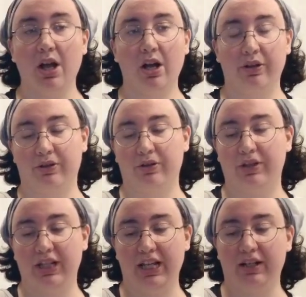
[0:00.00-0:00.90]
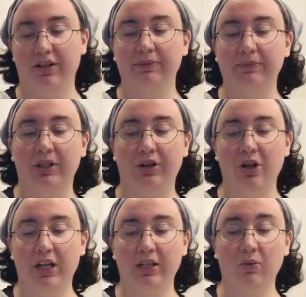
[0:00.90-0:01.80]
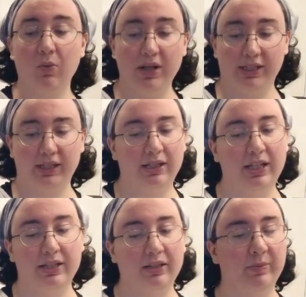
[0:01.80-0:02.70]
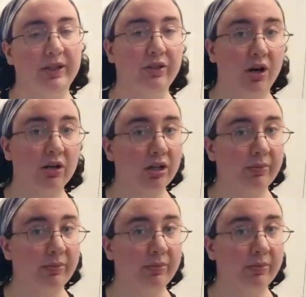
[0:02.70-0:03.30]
other than the cookie that wasn't is a little bit darker,